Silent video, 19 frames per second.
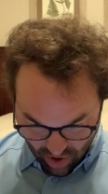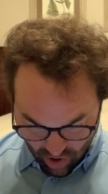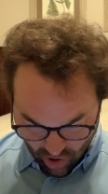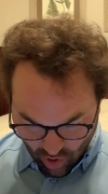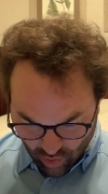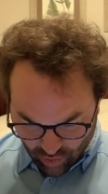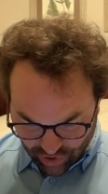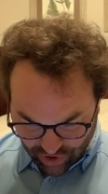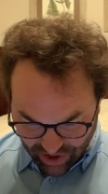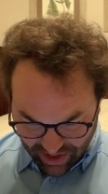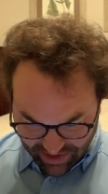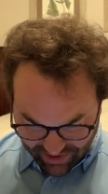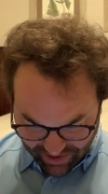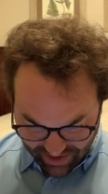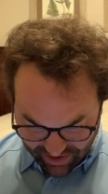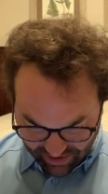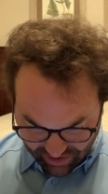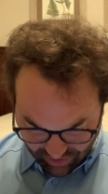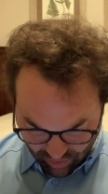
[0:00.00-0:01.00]
O
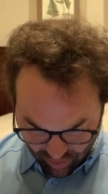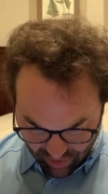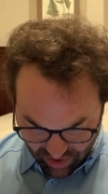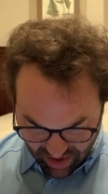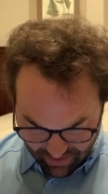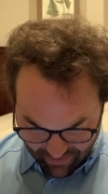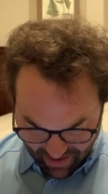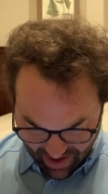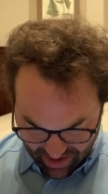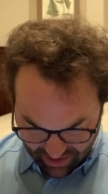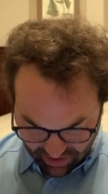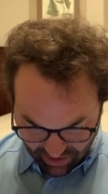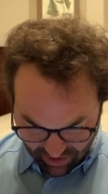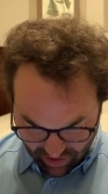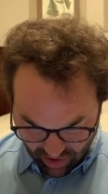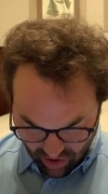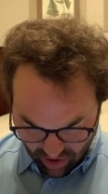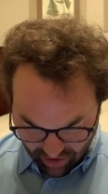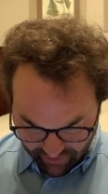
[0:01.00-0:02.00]
Jesus, through the
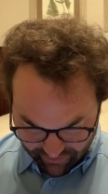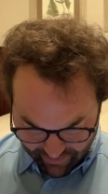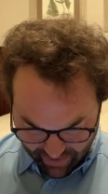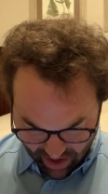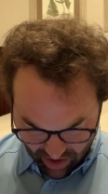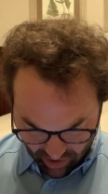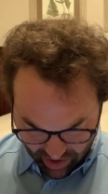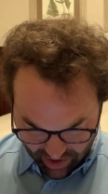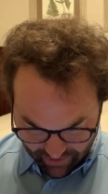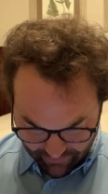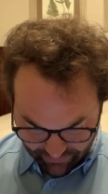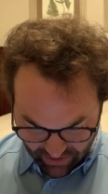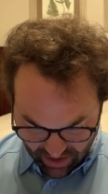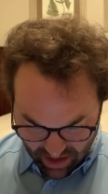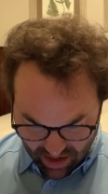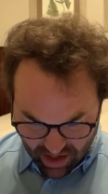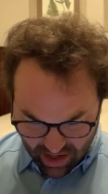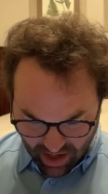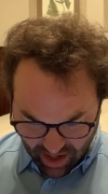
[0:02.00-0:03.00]
Immaculate Heart of Mary,
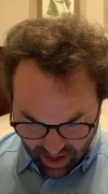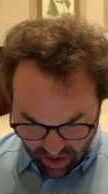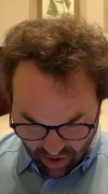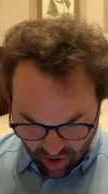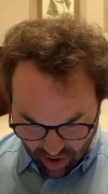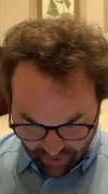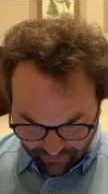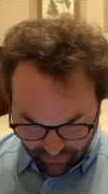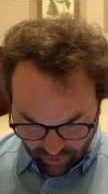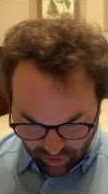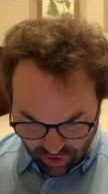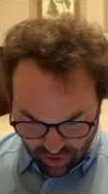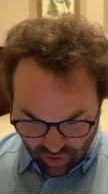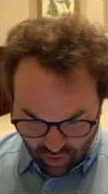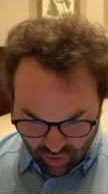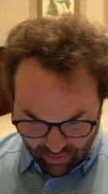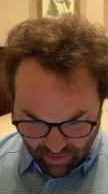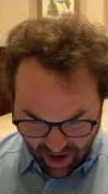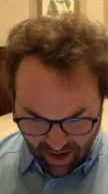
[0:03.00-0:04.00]
I offer
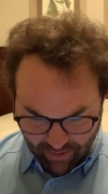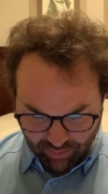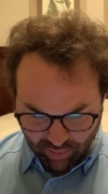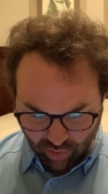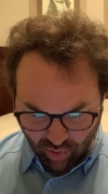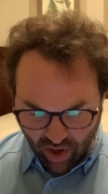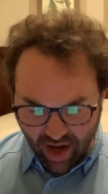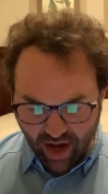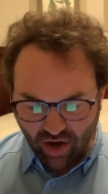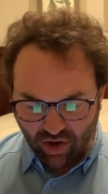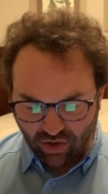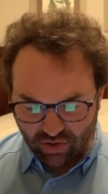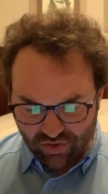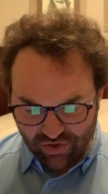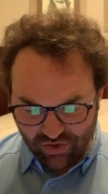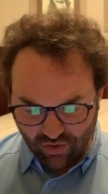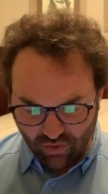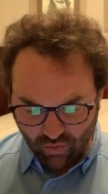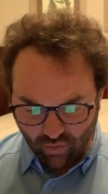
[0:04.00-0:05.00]
you my
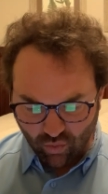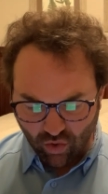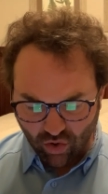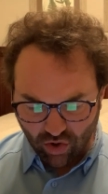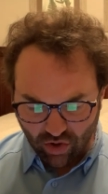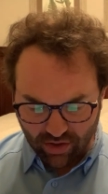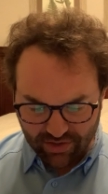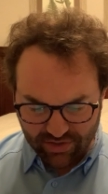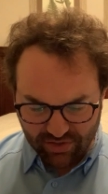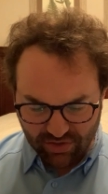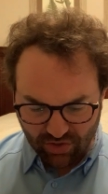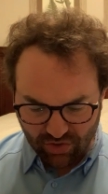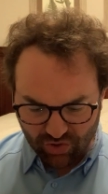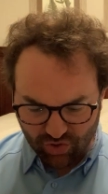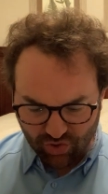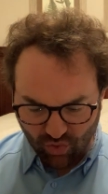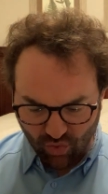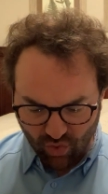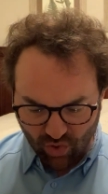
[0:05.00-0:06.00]
prayers, works,
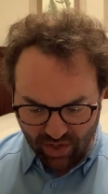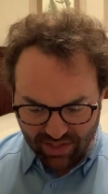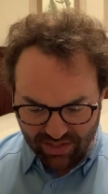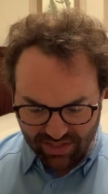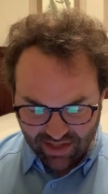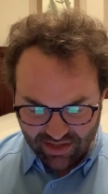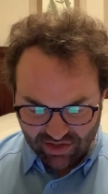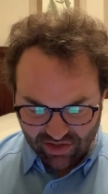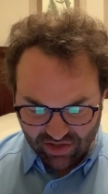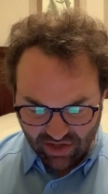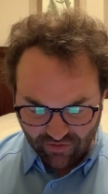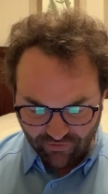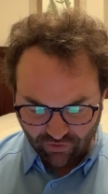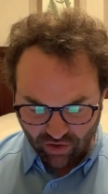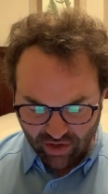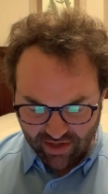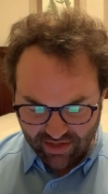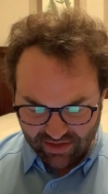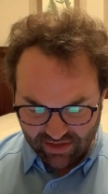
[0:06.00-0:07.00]
joys, and
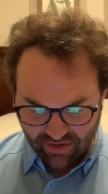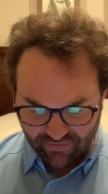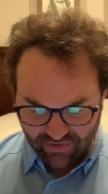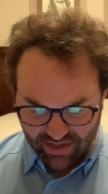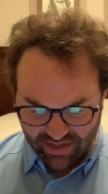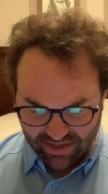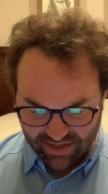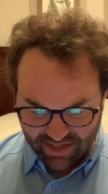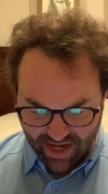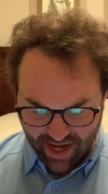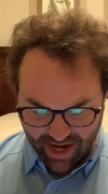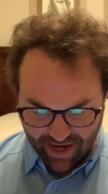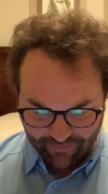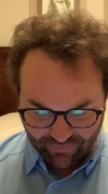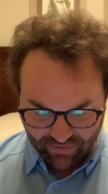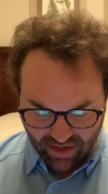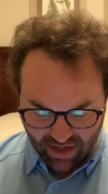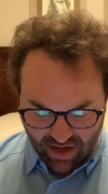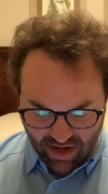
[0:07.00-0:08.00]
sufferings of this
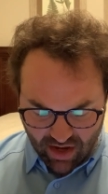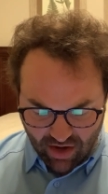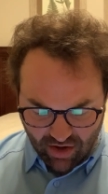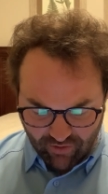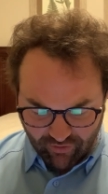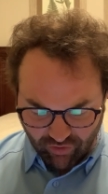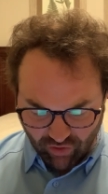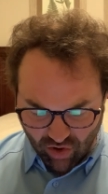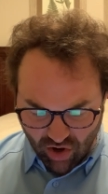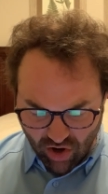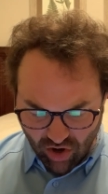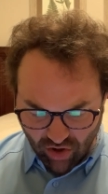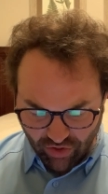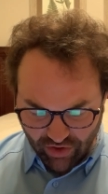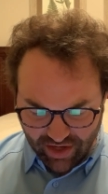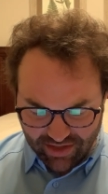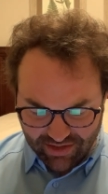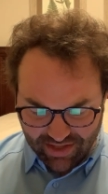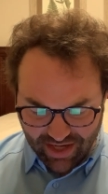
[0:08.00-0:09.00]
day, for all
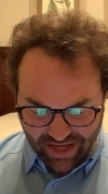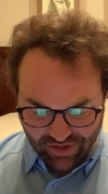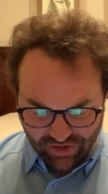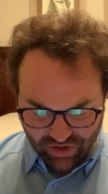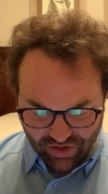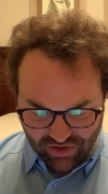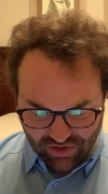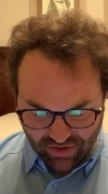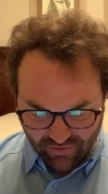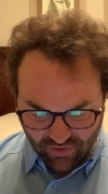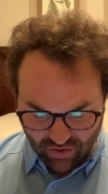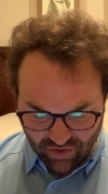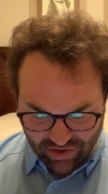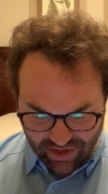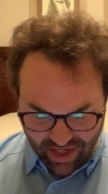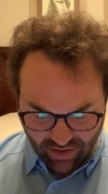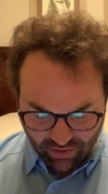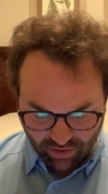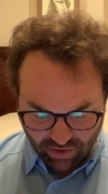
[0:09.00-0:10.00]
the intentions of your
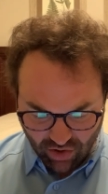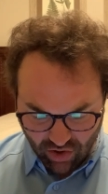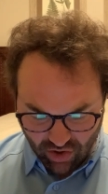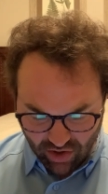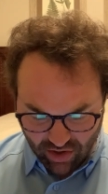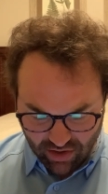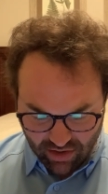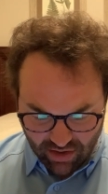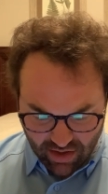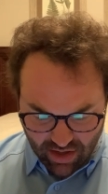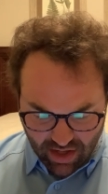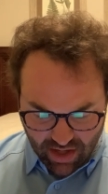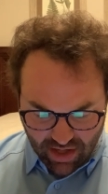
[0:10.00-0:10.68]
sacred heart